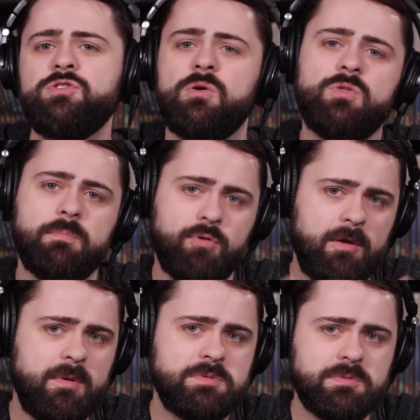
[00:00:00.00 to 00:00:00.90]
so the
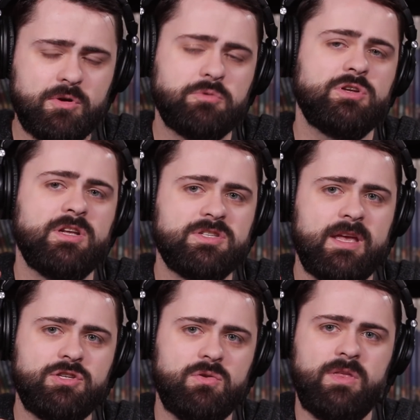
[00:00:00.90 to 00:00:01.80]
premium subscription does
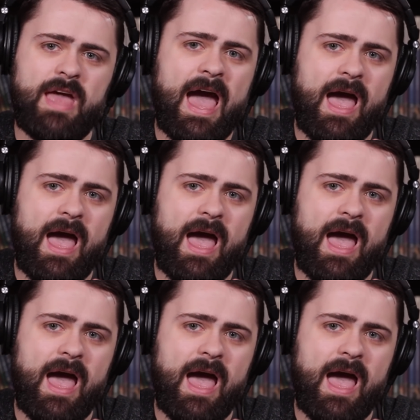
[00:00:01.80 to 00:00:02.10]
get you